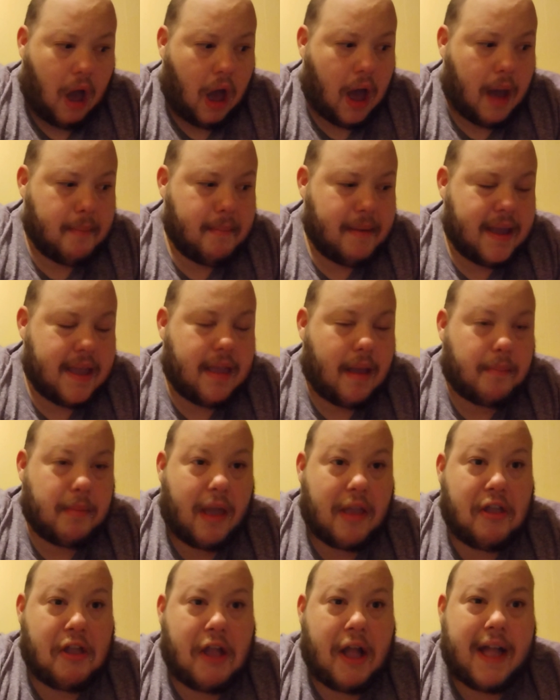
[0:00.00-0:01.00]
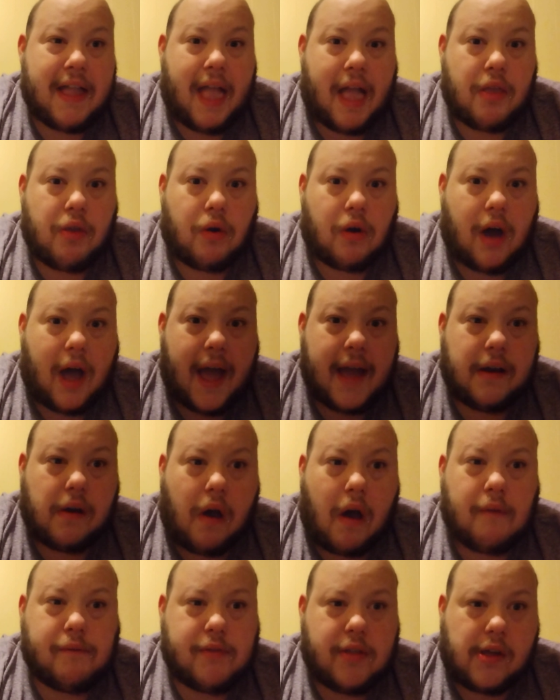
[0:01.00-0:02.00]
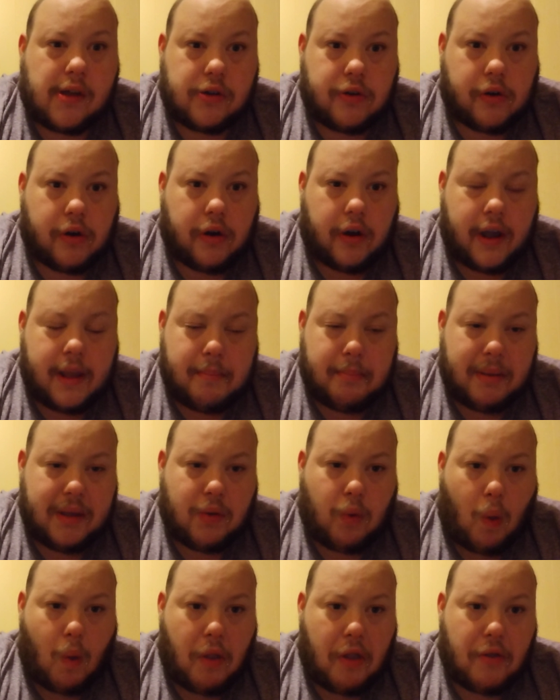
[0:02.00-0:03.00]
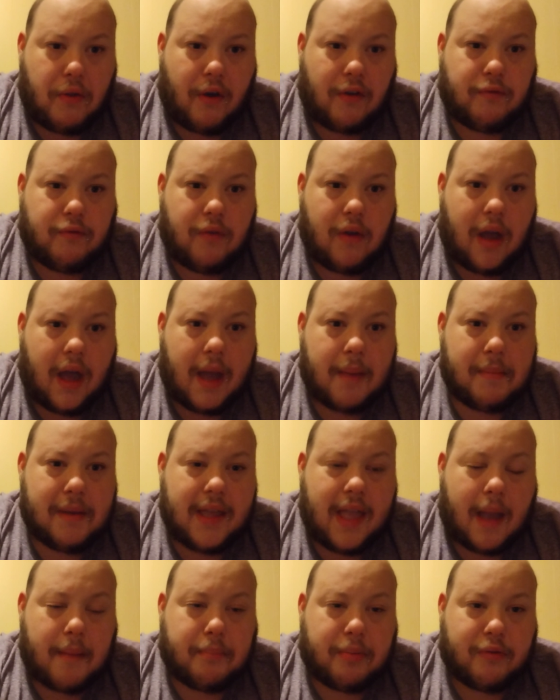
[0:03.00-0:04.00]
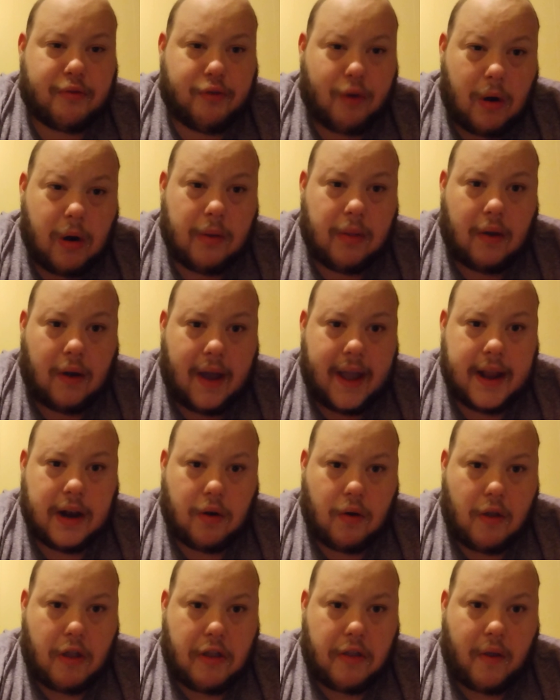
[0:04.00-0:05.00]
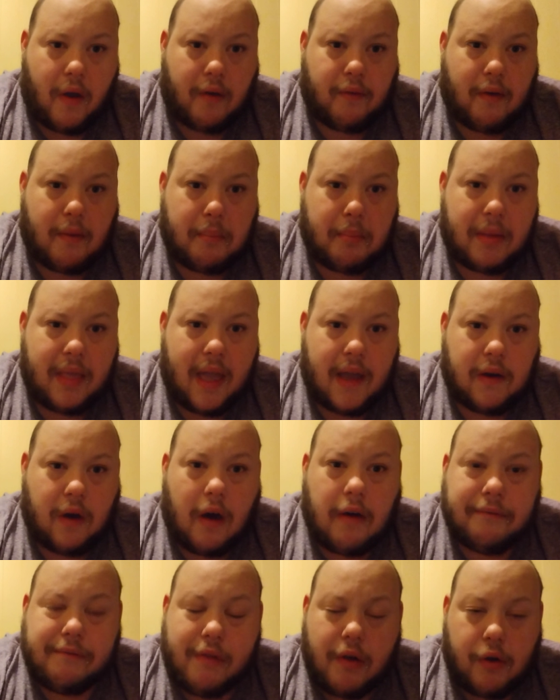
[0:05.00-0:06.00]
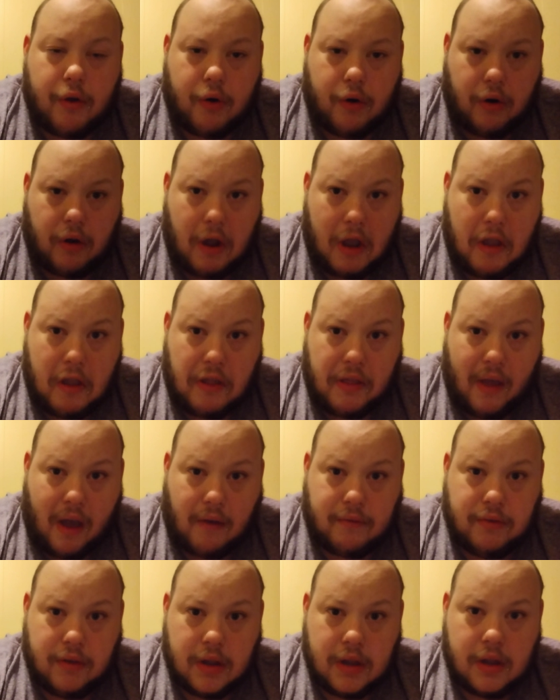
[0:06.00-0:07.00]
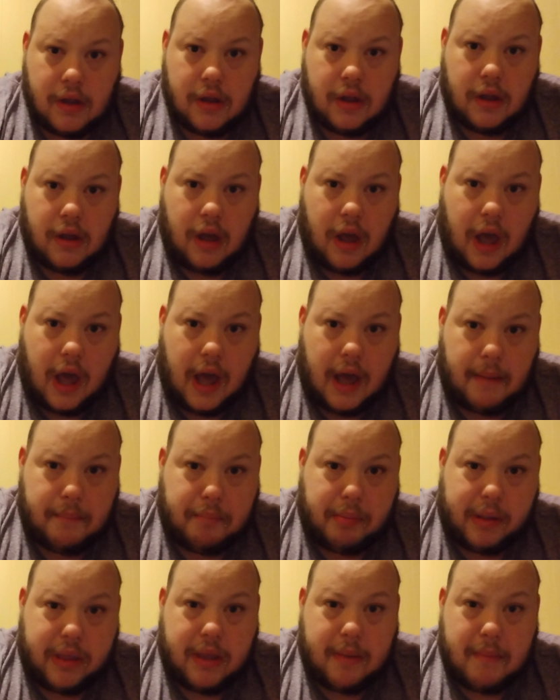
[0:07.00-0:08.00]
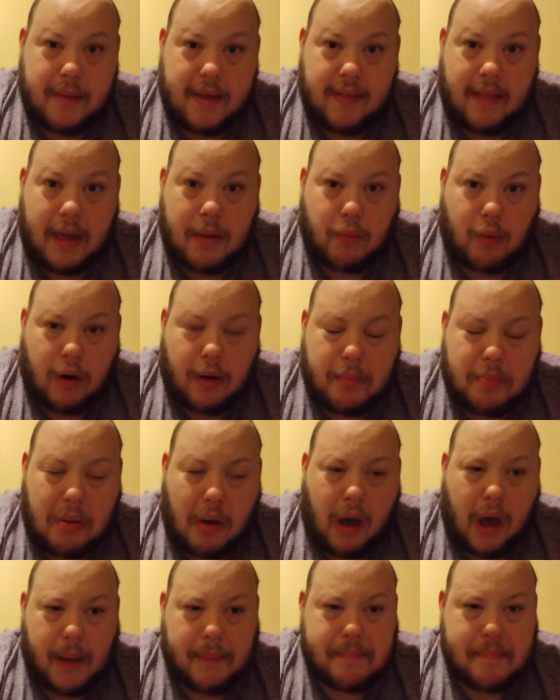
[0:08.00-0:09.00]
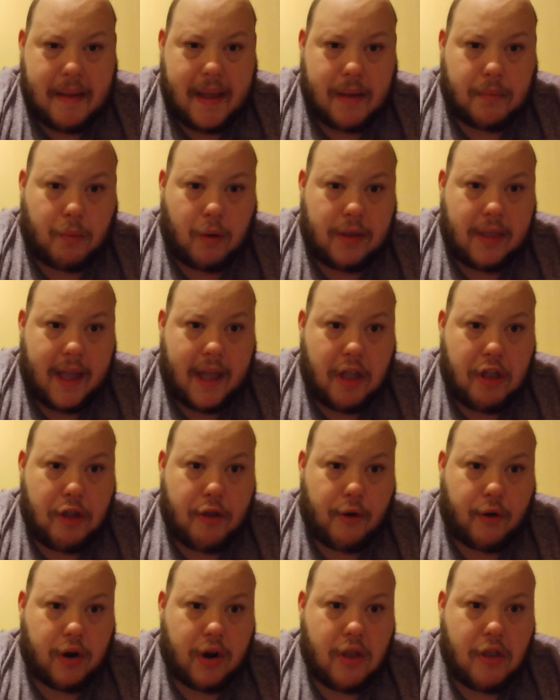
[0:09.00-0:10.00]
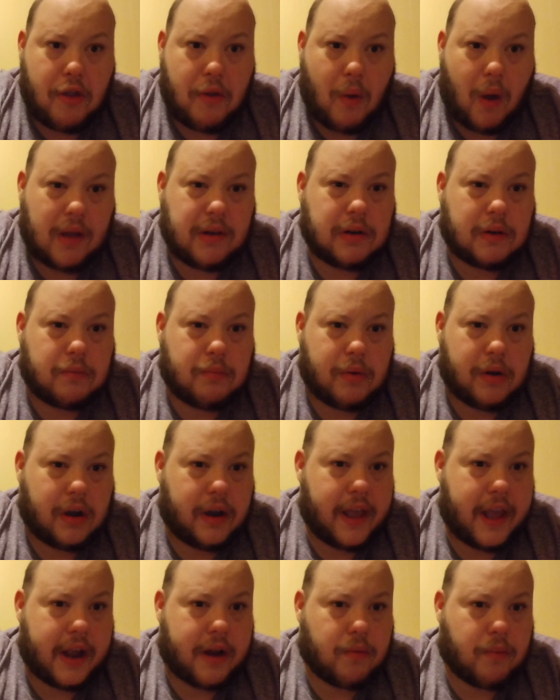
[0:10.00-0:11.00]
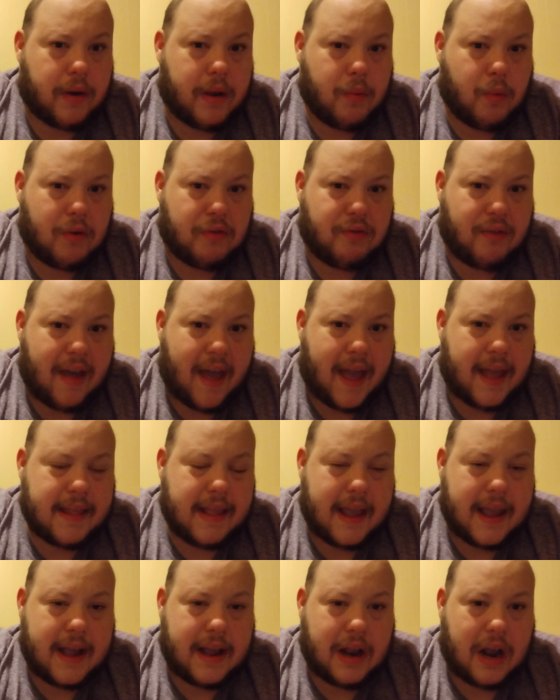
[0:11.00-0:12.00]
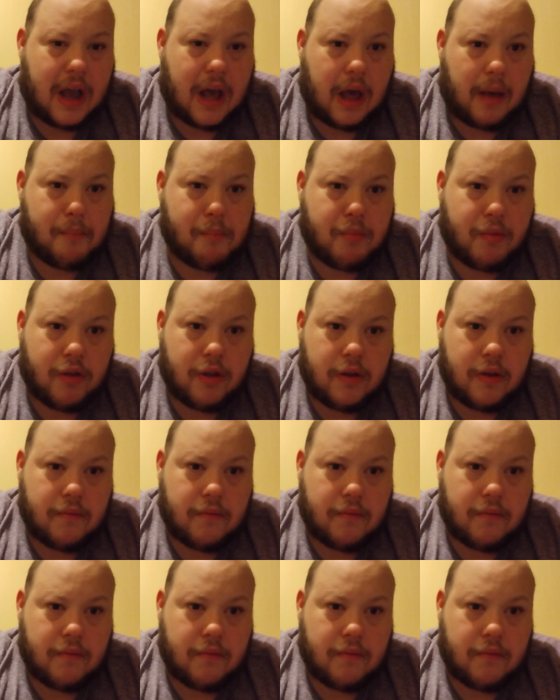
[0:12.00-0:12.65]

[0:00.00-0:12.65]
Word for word: I mean, I'm not saying I don't. I love the early Beatles stuff. I mean, I prefer the later stuff, but I love the early stuff. Uh, but to me, they were a pop band when they started, so I don't really agree with that. Um,